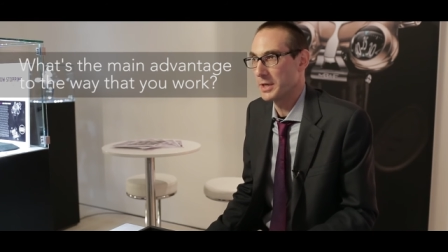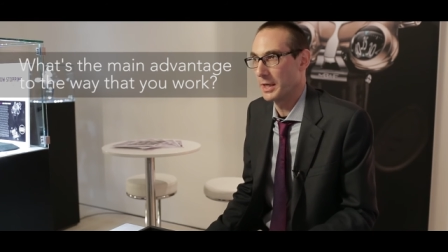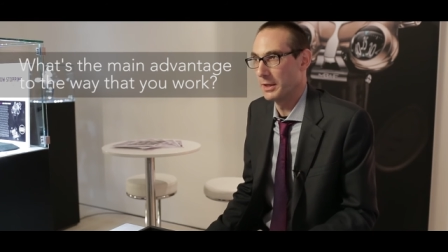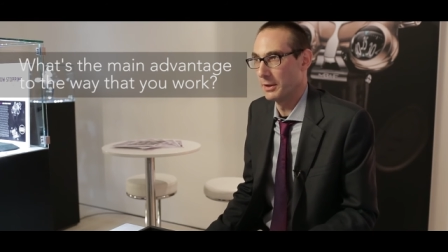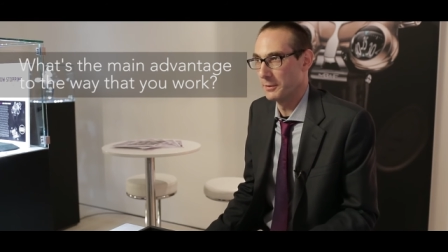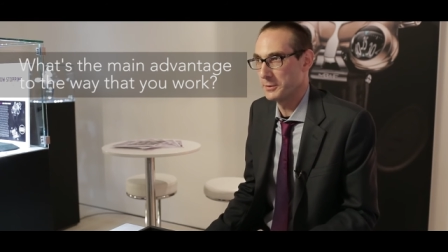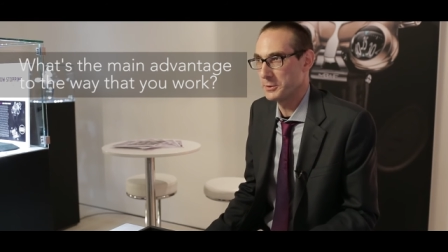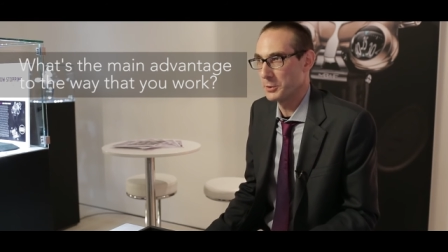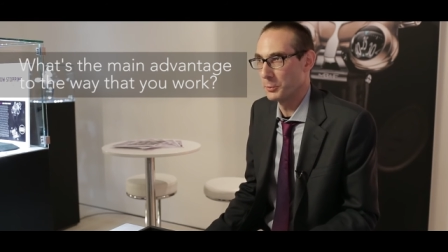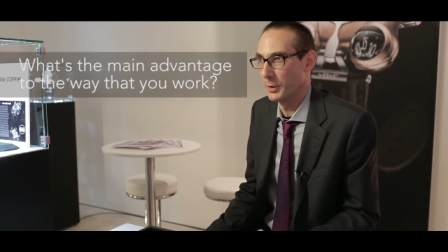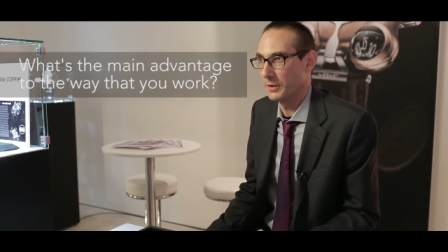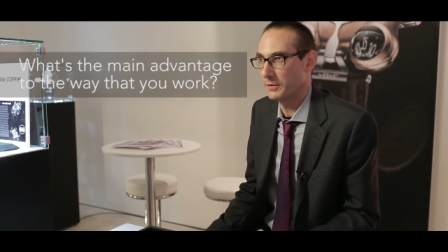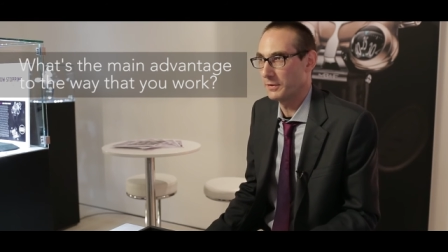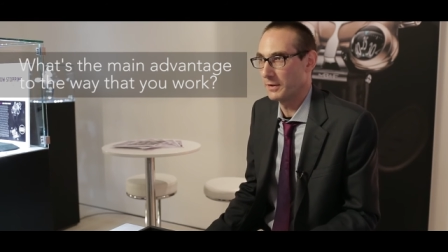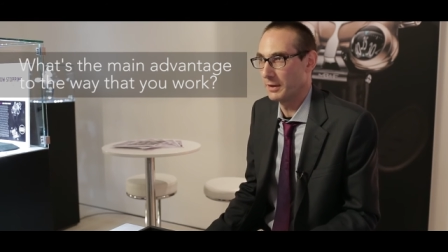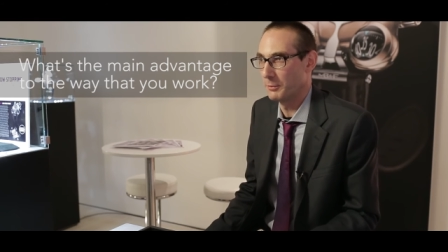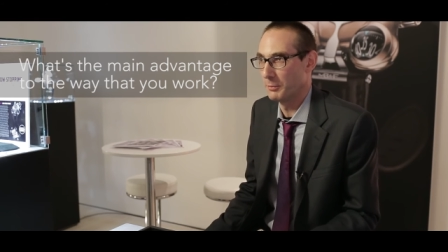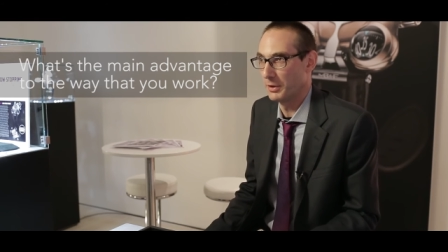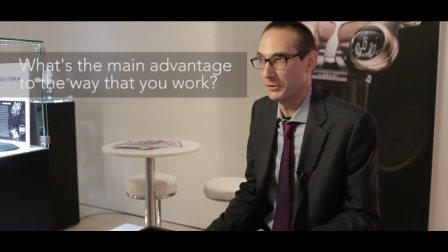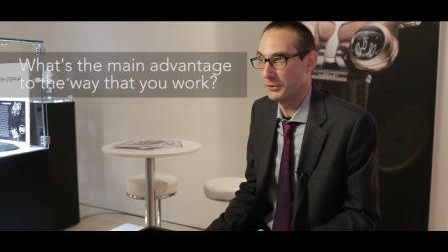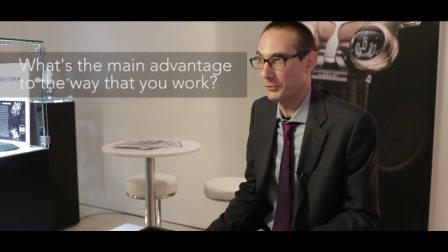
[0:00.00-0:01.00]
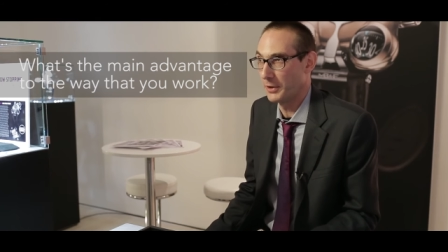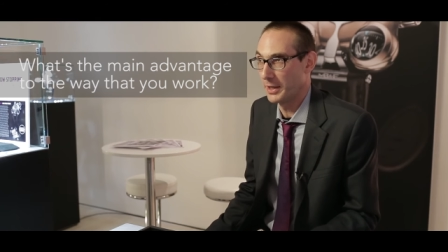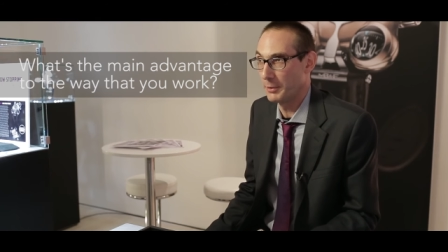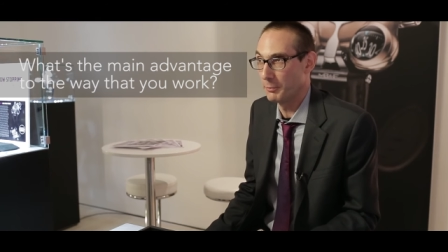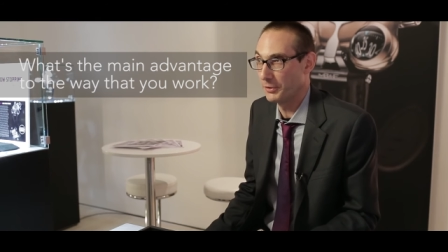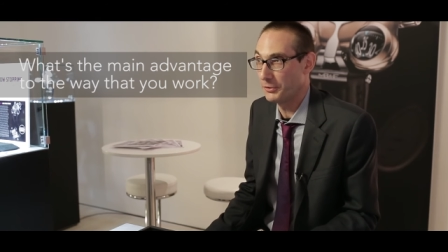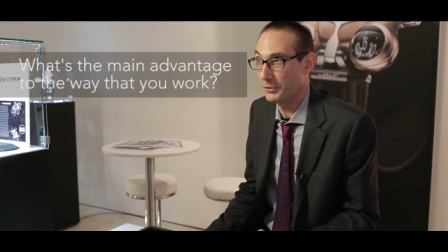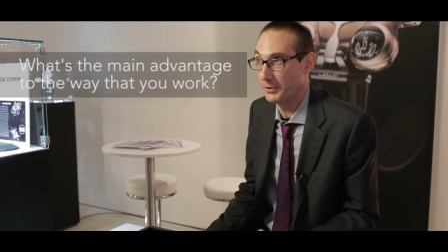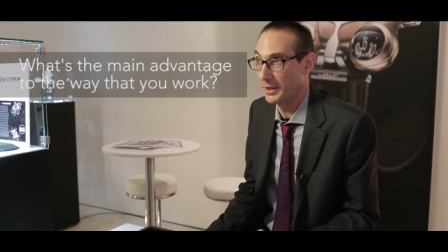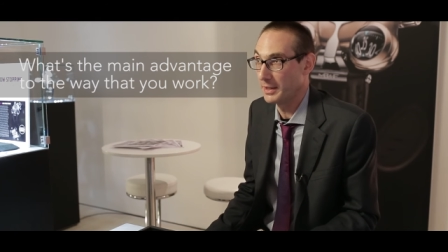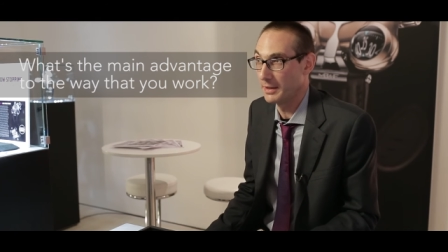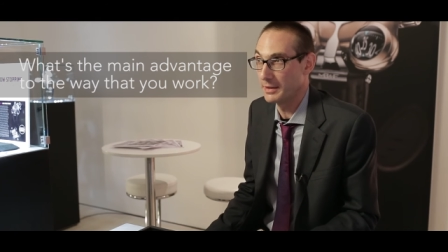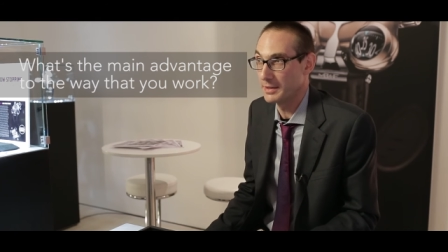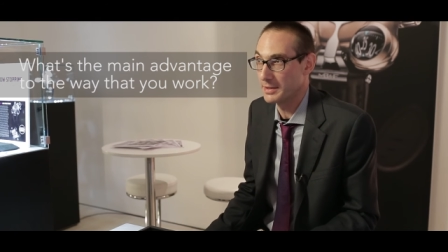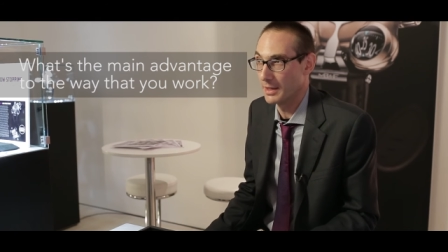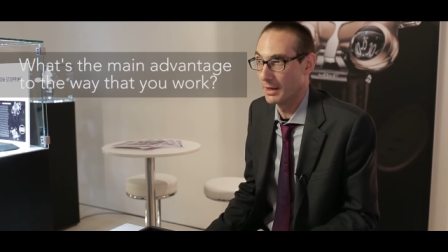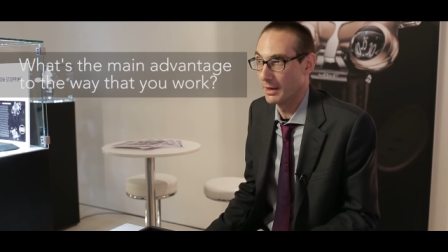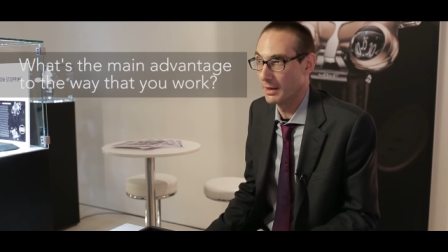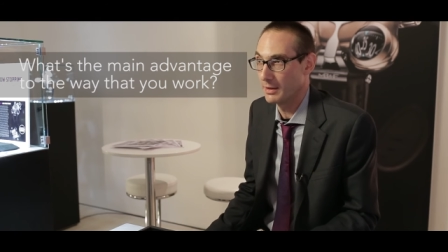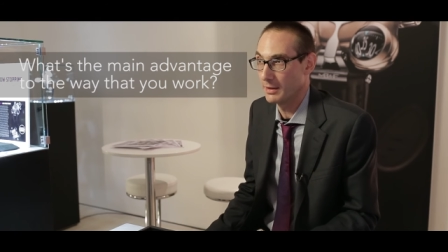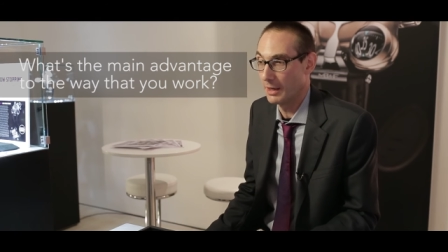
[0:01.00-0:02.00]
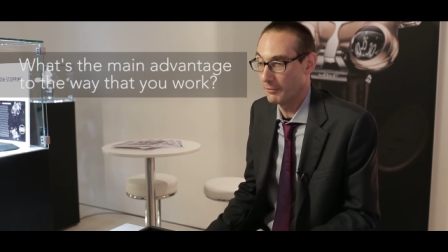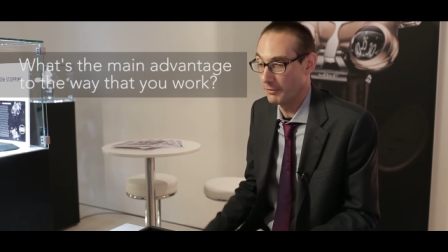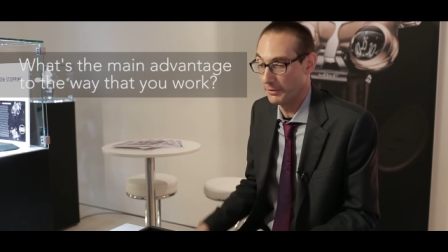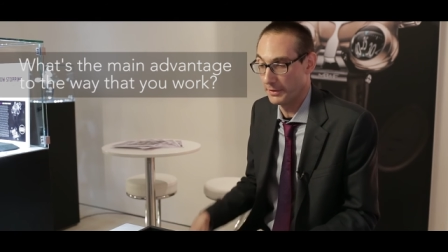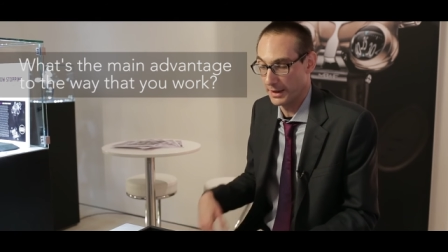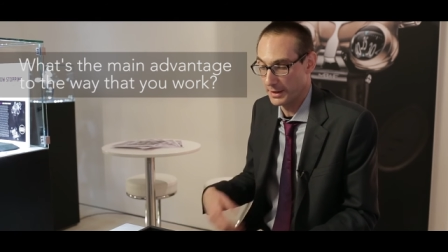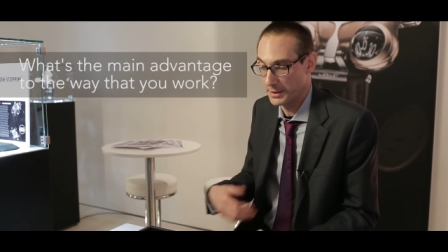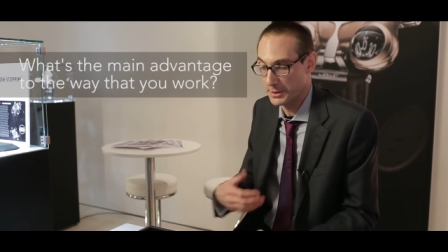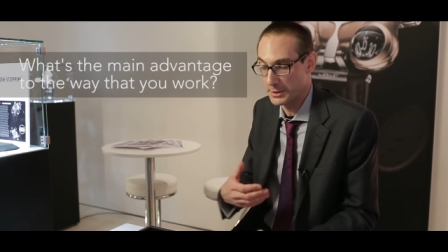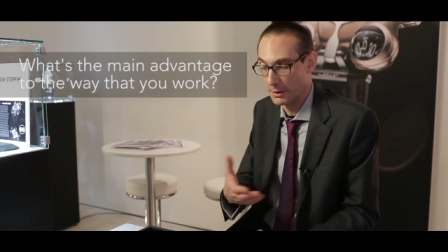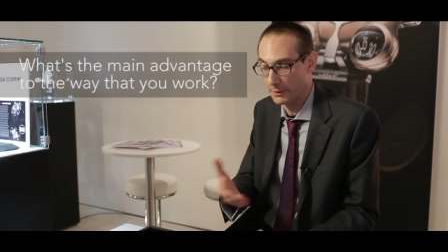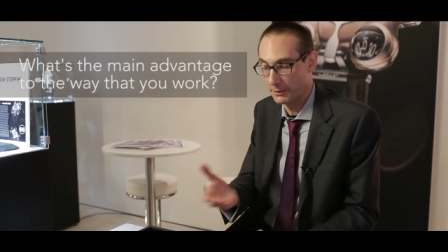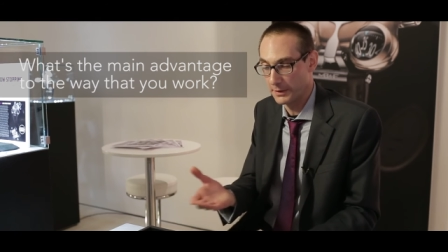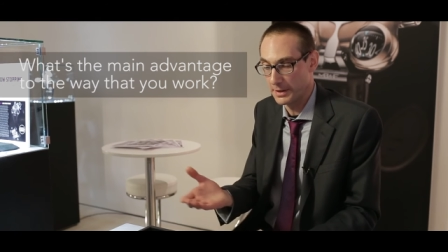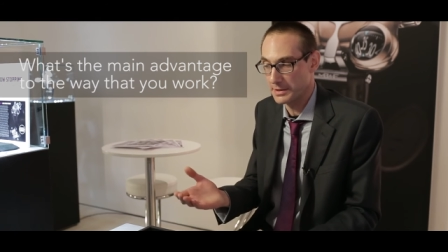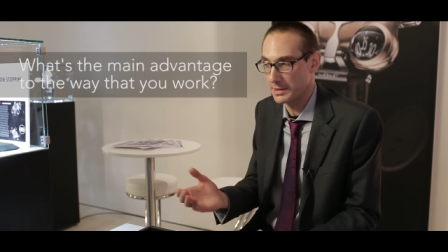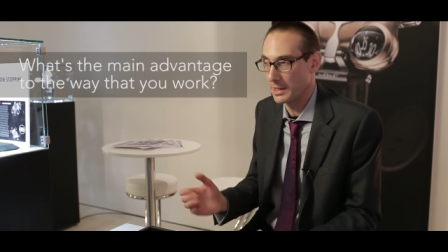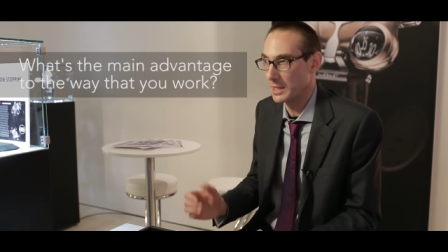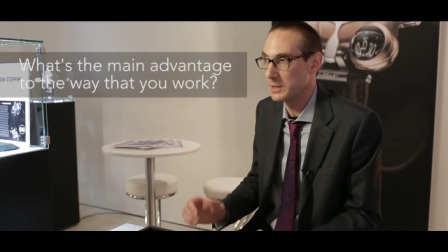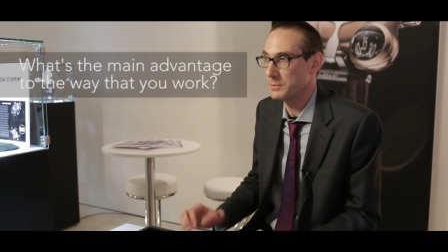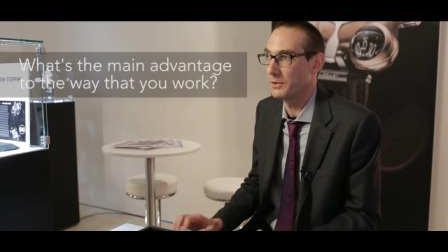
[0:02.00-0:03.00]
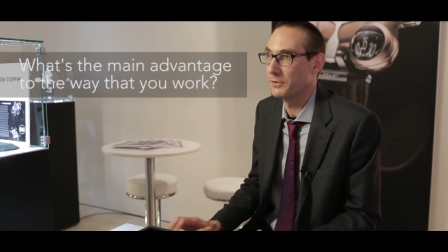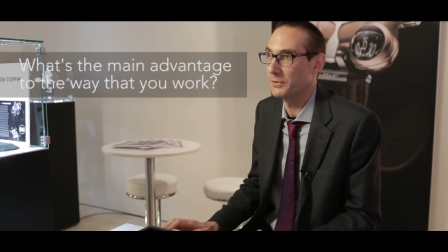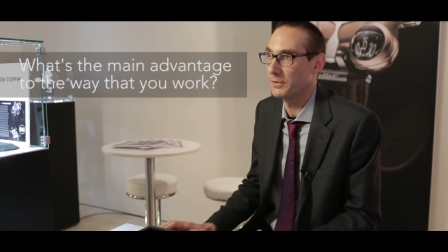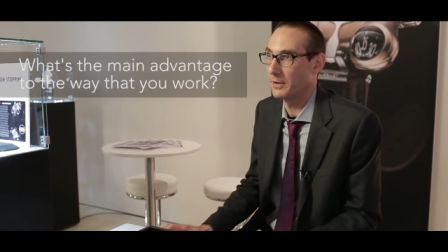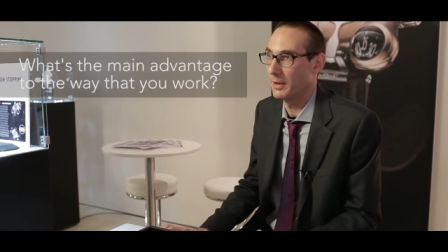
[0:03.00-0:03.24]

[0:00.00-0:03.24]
and also with 3D design. Everything is done these days with